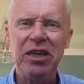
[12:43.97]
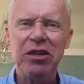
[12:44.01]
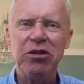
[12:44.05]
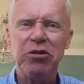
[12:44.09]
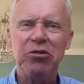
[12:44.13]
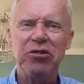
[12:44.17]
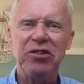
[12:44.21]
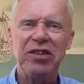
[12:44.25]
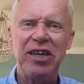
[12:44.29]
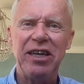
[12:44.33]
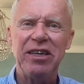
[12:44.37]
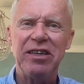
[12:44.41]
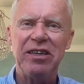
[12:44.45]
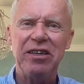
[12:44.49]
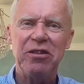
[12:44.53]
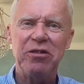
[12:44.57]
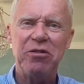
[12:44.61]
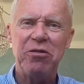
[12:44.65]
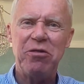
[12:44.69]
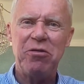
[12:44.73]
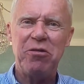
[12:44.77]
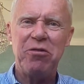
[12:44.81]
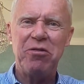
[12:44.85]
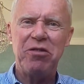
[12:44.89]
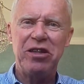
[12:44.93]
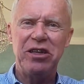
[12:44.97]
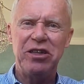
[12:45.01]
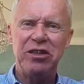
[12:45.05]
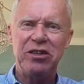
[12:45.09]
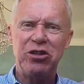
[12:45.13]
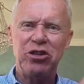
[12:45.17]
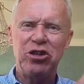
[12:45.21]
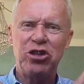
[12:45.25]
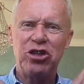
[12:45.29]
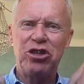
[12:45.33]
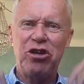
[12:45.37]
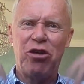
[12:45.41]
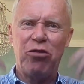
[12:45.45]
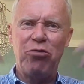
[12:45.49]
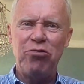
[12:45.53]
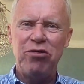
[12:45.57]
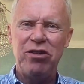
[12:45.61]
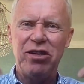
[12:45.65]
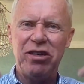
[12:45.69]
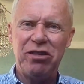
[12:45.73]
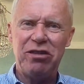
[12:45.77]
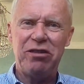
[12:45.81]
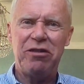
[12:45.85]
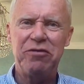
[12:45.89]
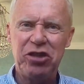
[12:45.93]
You stand on the shoulder
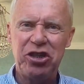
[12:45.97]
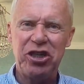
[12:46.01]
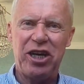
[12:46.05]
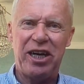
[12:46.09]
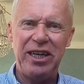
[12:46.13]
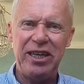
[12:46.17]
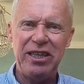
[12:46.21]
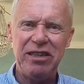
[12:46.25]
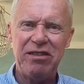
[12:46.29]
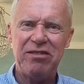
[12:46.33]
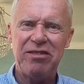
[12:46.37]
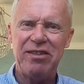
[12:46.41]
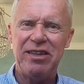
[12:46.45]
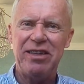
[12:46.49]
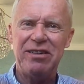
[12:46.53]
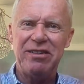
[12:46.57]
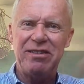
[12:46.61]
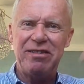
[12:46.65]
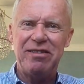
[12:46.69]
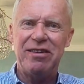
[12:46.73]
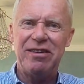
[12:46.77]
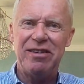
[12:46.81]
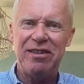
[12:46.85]
of giants and